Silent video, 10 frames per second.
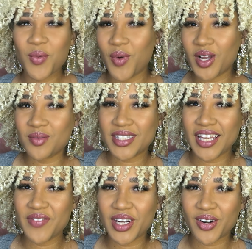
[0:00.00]
Welcome to
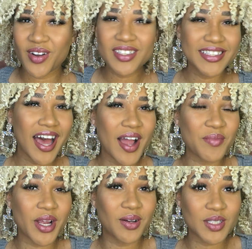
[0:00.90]
La Vida Rosa.
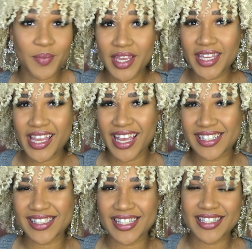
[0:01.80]
I'm your host Pinky,
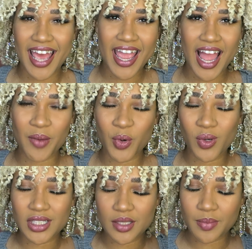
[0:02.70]
and today I'm
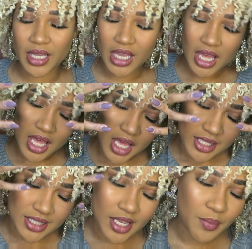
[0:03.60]
going to be
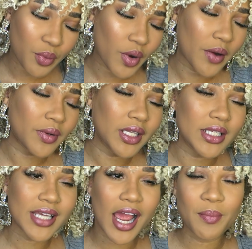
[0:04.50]
temporarily
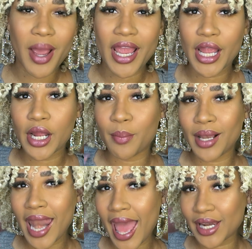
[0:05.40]
dyeing my hair
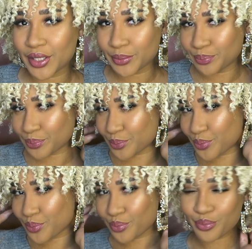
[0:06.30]
platinum.
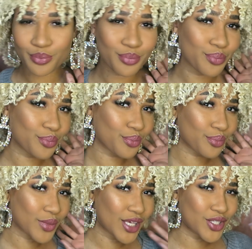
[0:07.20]

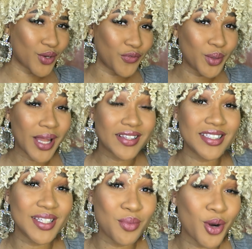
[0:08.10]
So if you would like
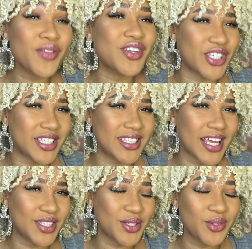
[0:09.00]
to see more, then just
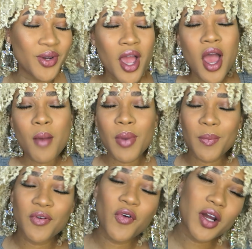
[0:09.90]
stay tuned. But
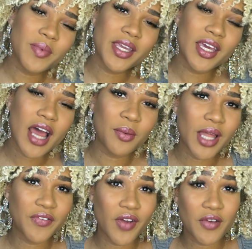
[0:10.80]
before we begin, I would
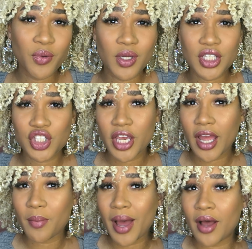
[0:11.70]
like for everyone to check
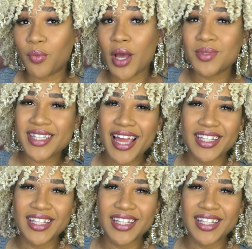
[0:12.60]
out my website,